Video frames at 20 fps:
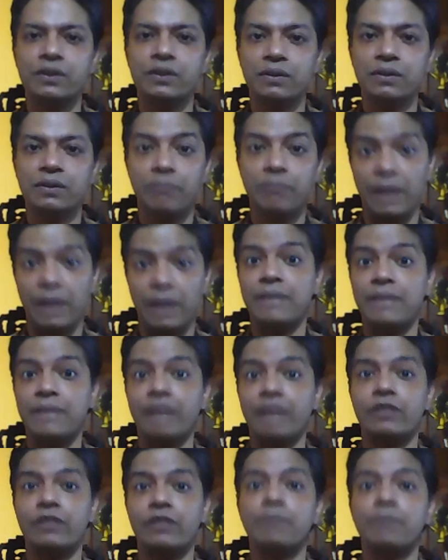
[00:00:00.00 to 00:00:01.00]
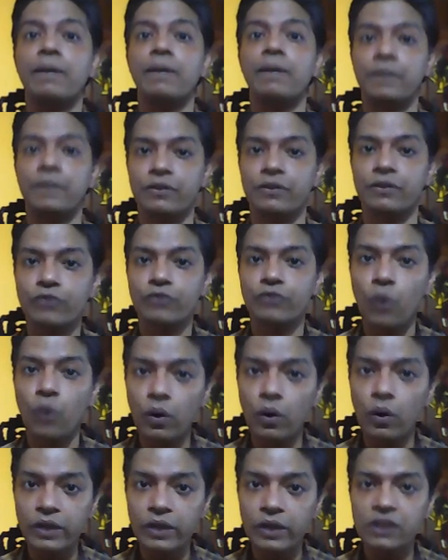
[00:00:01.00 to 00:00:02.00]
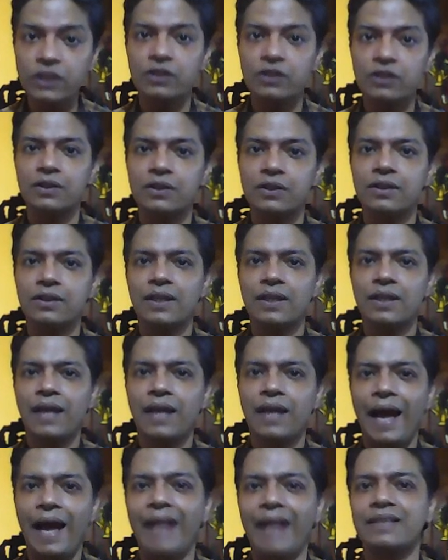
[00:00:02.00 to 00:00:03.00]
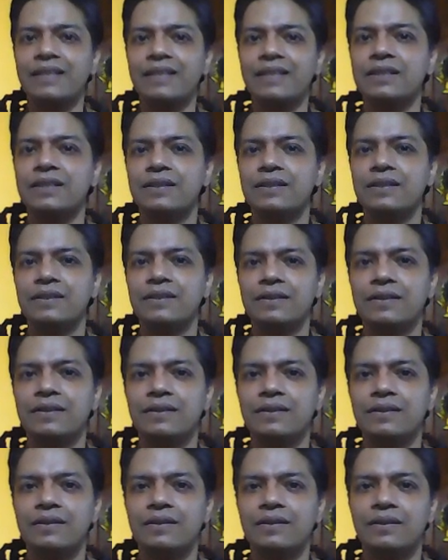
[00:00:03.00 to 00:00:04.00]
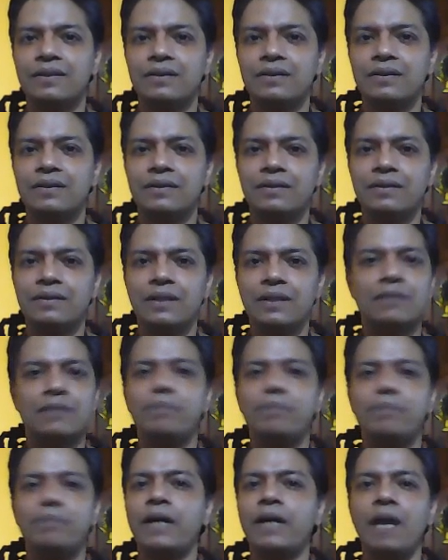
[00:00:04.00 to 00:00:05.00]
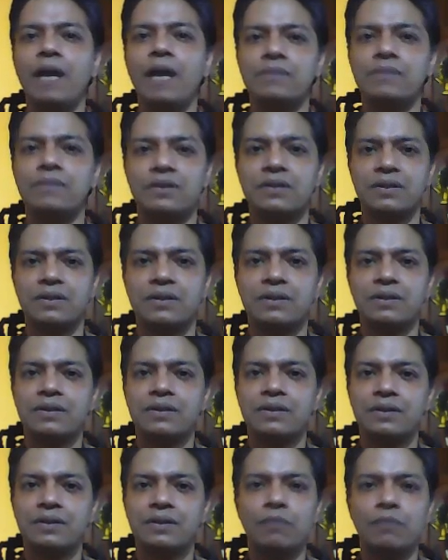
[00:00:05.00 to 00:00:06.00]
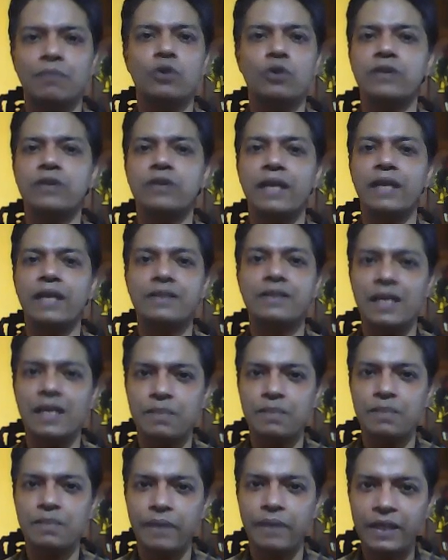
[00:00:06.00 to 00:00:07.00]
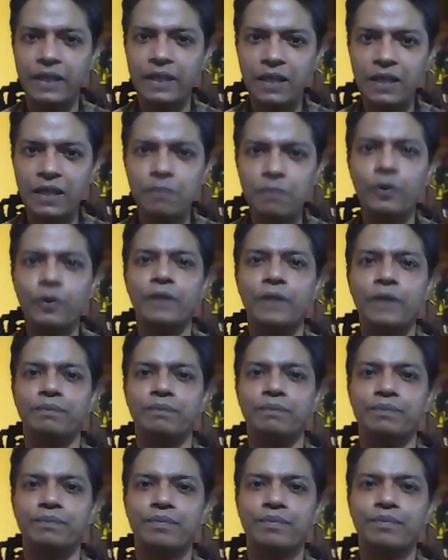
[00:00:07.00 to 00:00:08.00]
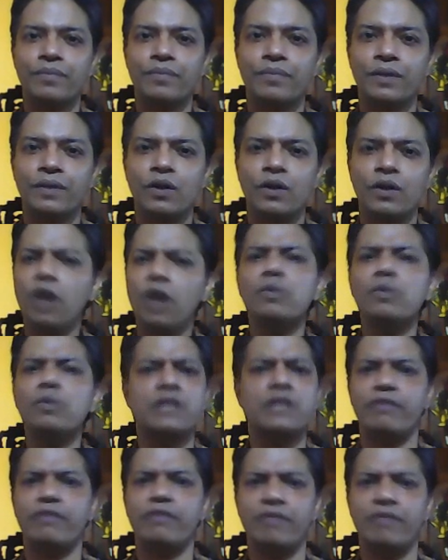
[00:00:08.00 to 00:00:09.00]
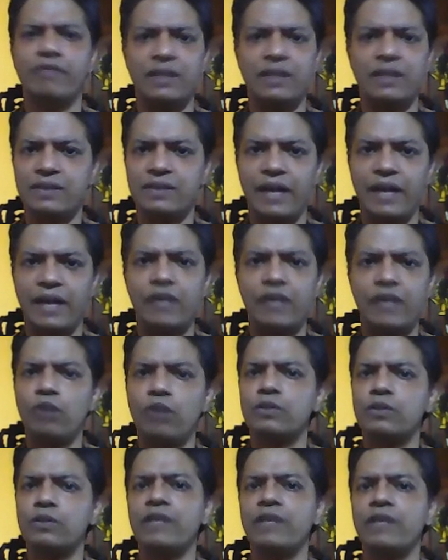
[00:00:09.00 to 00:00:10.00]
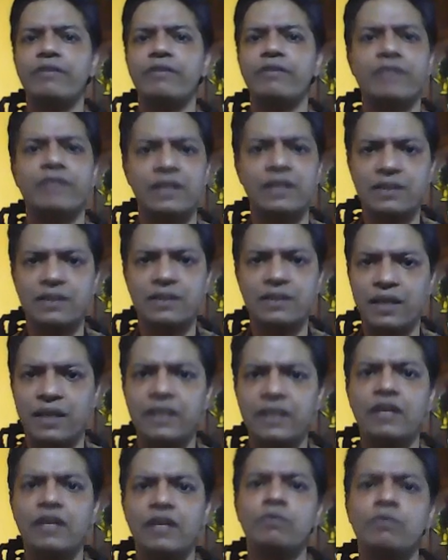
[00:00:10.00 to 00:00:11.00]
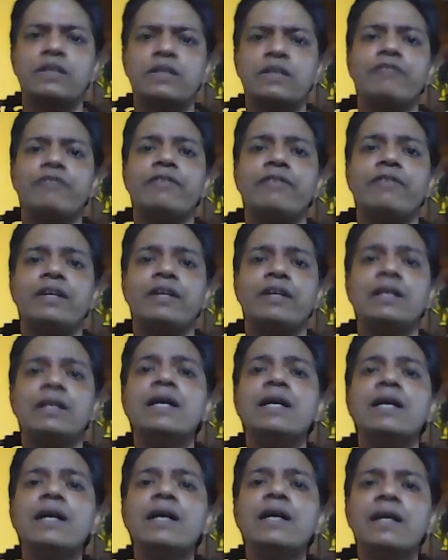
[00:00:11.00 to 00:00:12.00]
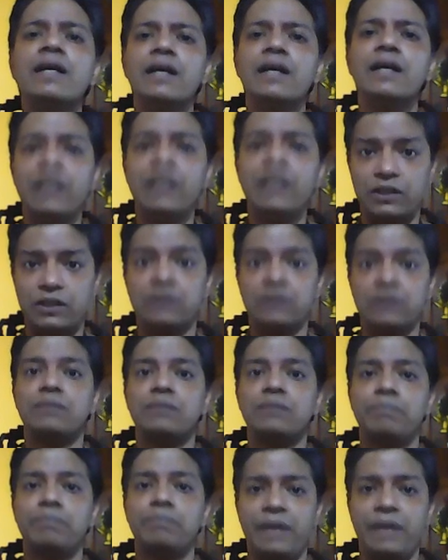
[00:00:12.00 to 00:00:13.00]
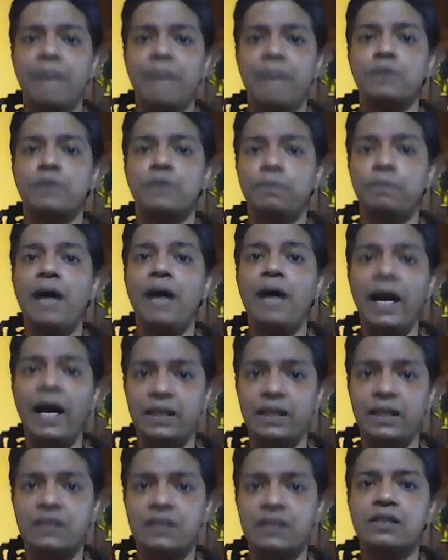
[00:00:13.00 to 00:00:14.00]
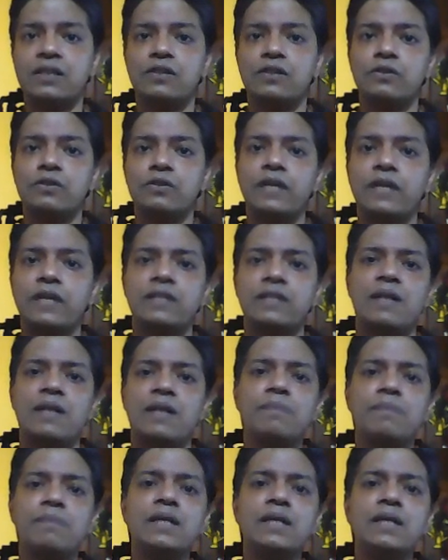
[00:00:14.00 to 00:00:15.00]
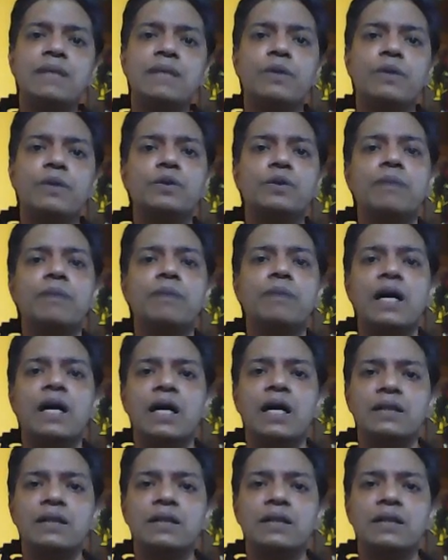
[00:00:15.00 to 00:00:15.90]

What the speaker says: Perhaps that was the purpose of Coleridge, and it becomes the most exasperating poem almost everyone has read, almost everyone has studied, almost everyone is perhaps obliged to say something about Kubla Khan.